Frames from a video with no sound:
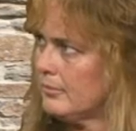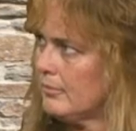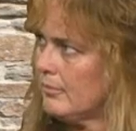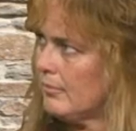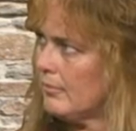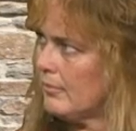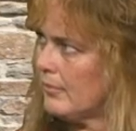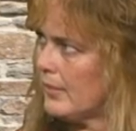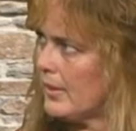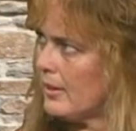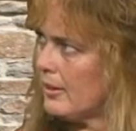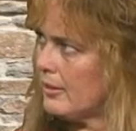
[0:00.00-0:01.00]

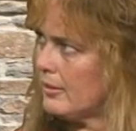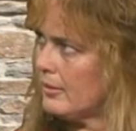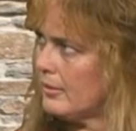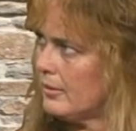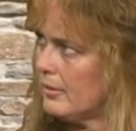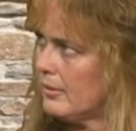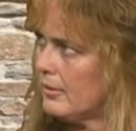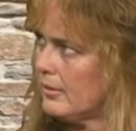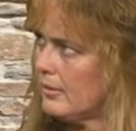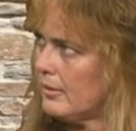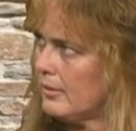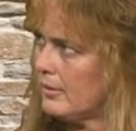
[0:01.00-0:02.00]

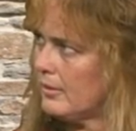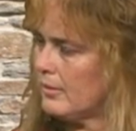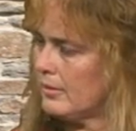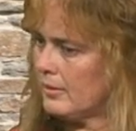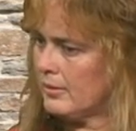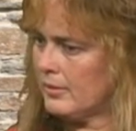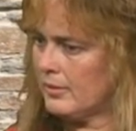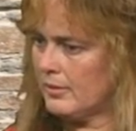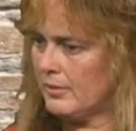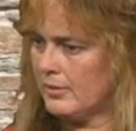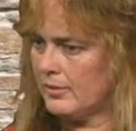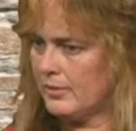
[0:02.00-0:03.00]

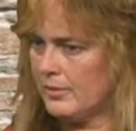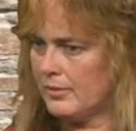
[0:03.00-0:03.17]
The person shown says nothing.